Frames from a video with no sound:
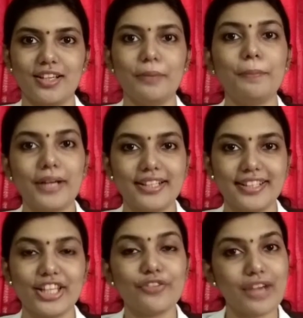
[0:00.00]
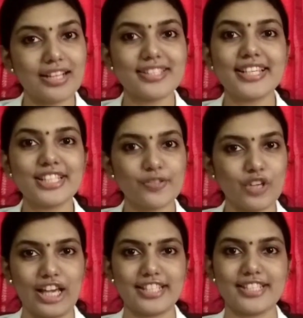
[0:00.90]
But if ulcerative
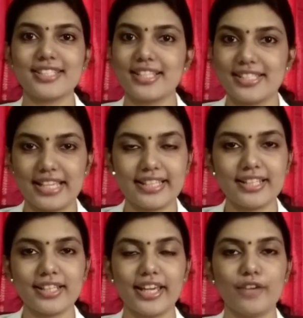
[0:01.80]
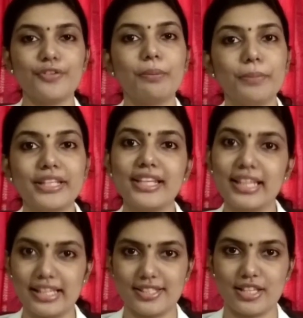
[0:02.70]
colitis is taken care from
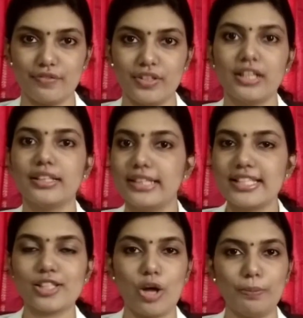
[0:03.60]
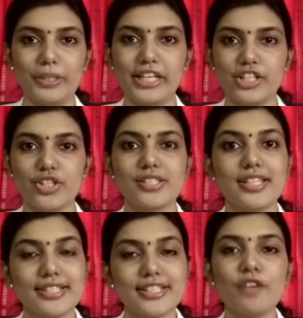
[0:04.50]
beginning itself, these complications
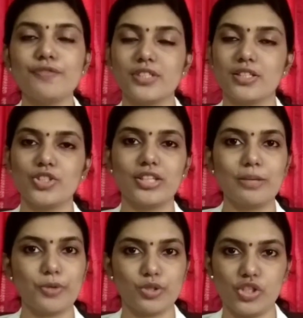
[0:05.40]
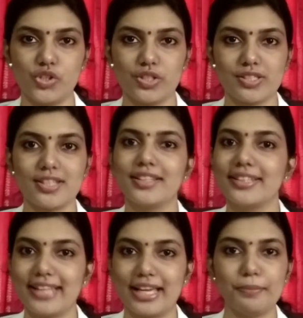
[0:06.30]
and tough surgical procedures
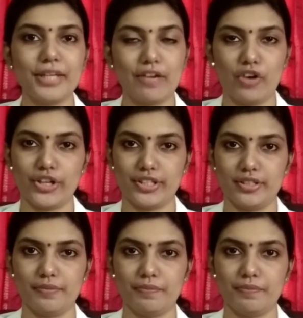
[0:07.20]
can be avoided.